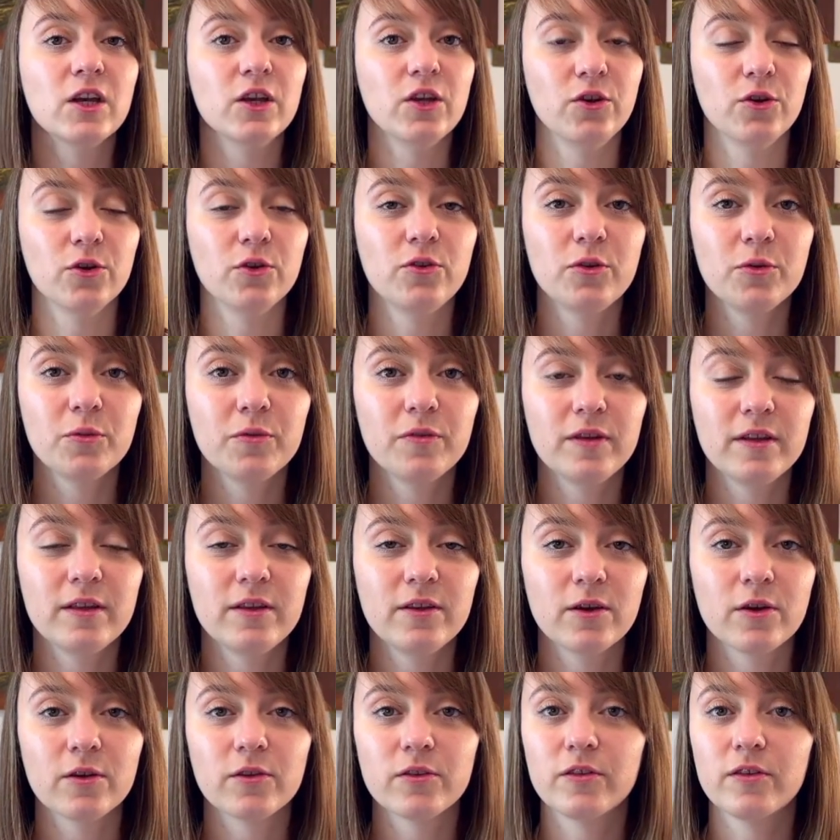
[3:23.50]
YouTube
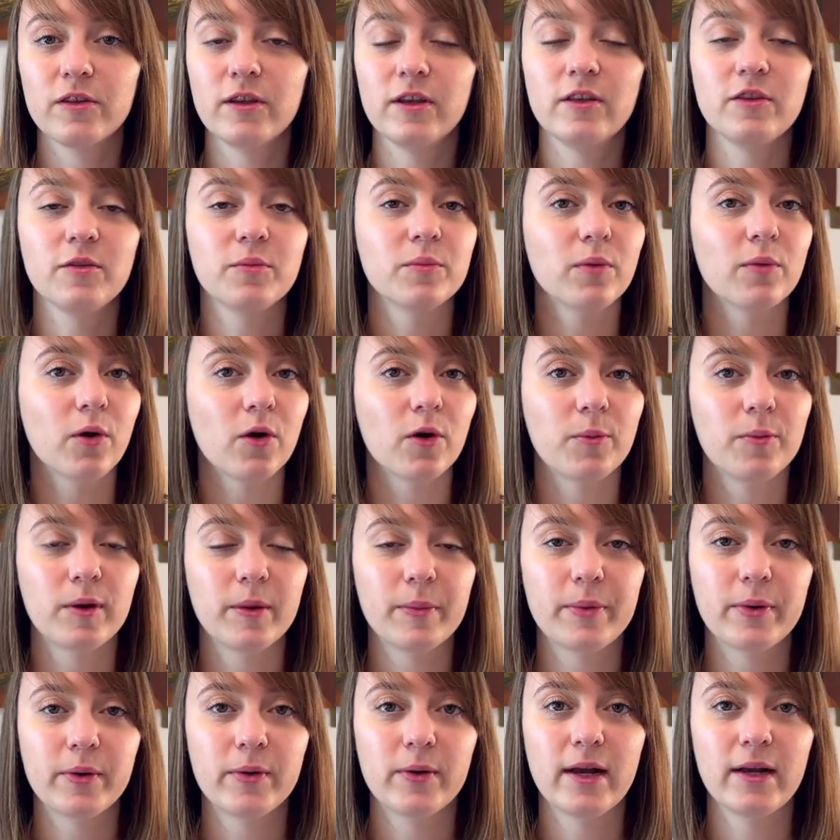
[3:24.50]
videos need more
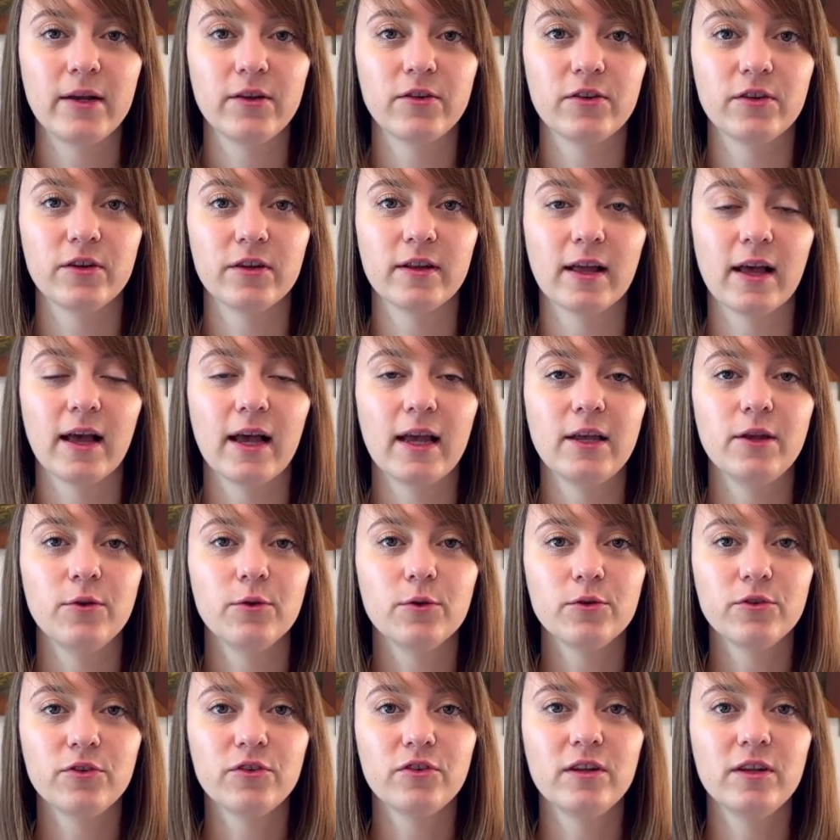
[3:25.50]
preparation. I
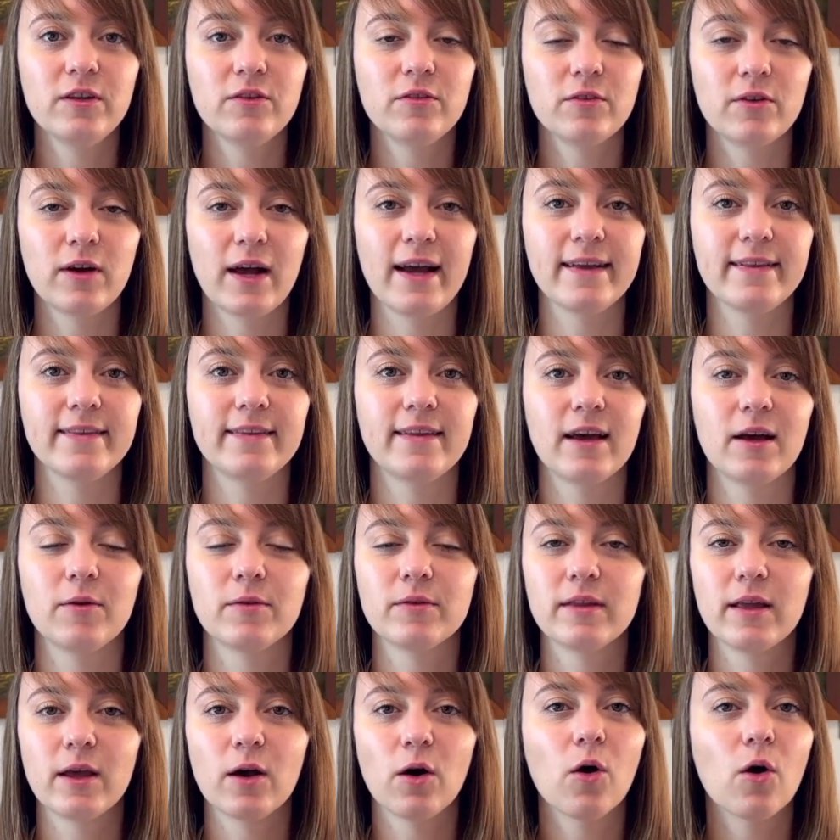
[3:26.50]
usually write
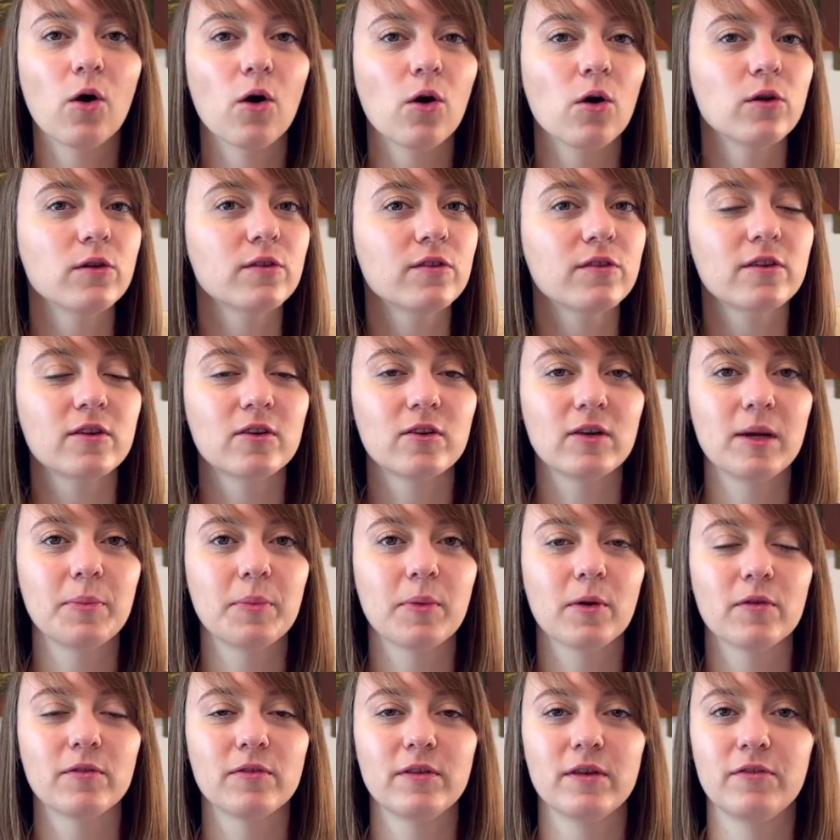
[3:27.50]
down the whole
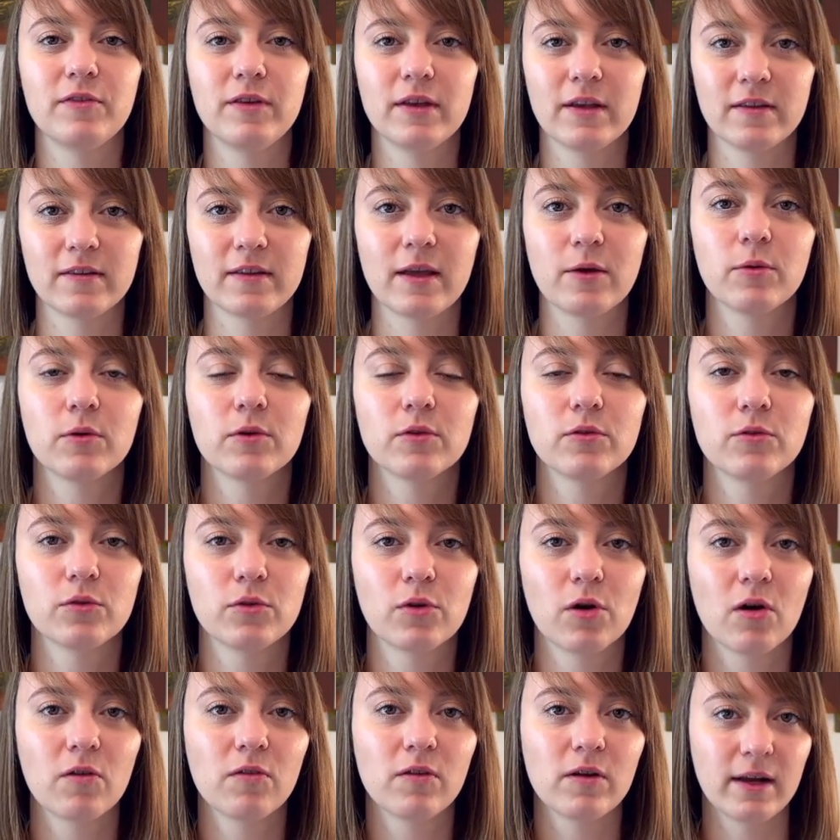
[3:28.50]
script of the things I want to
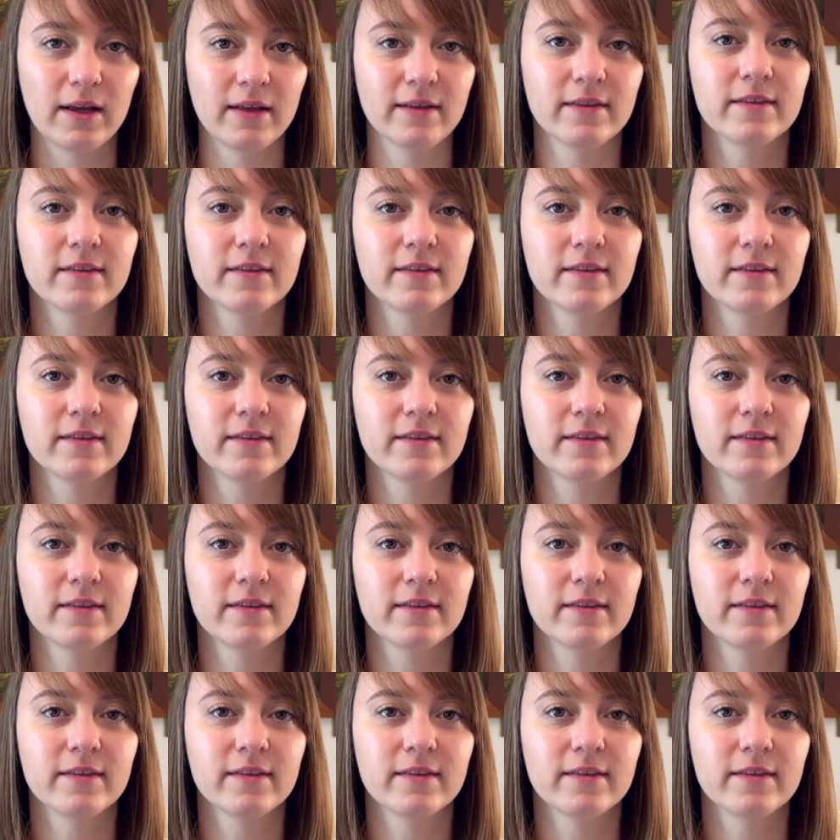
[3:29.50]
cover and